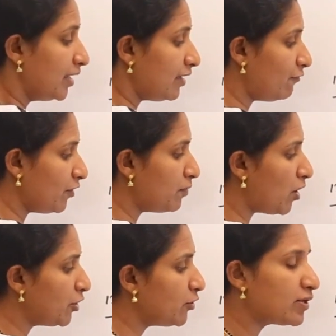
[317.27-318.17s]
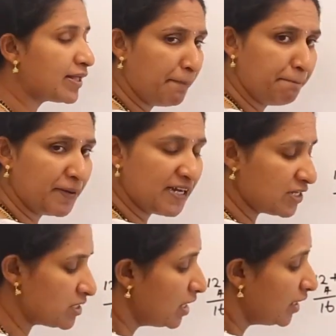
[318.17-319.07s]
If we want to
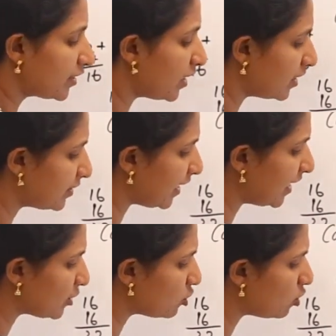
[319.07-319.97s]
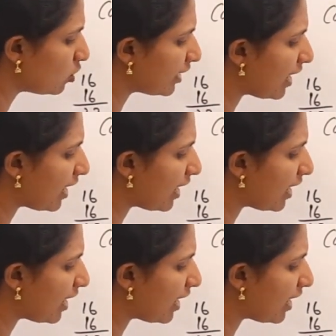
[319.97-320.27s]
compass 32